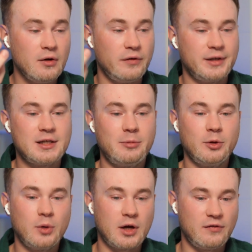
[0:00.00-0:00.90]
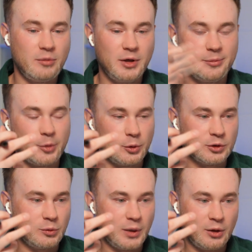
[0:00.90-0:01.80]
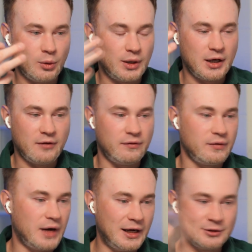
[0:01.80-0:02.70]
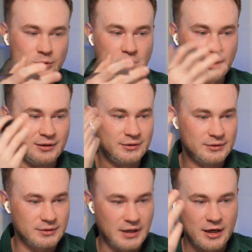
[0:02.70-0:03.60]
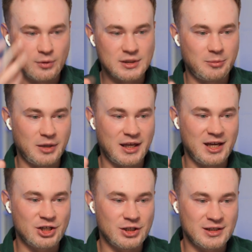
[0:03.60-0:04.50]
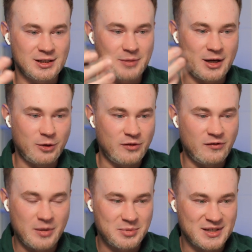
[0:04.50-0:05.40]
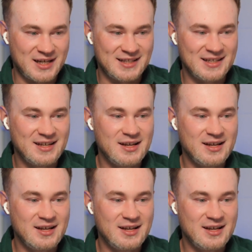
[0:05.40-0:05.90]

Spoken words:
For example, you have a big product where you have Android, iOS application, some kind of a website.